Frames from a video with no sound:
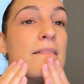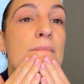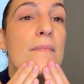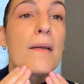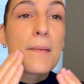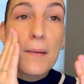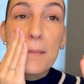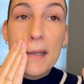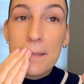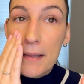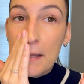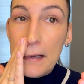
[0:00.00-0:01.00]
maybe it'll make
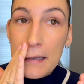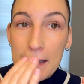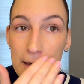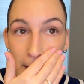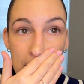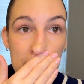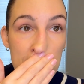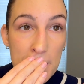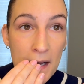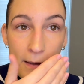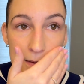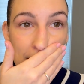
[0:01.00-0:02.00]
me look even
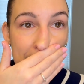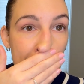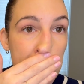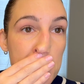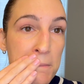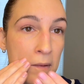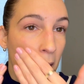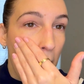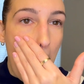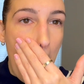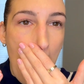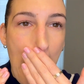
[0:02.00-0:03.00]
healthier.
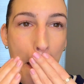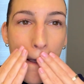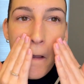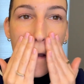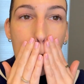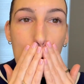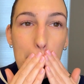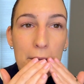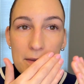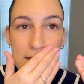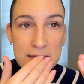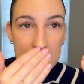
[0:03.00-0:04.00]
We'll
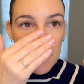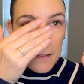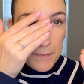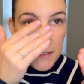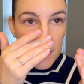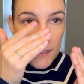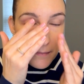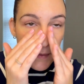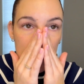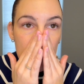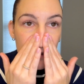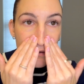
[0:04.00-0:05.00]
see. Let me just get my
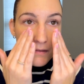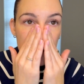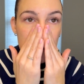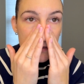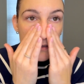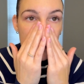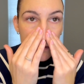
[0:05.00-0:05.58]
nose.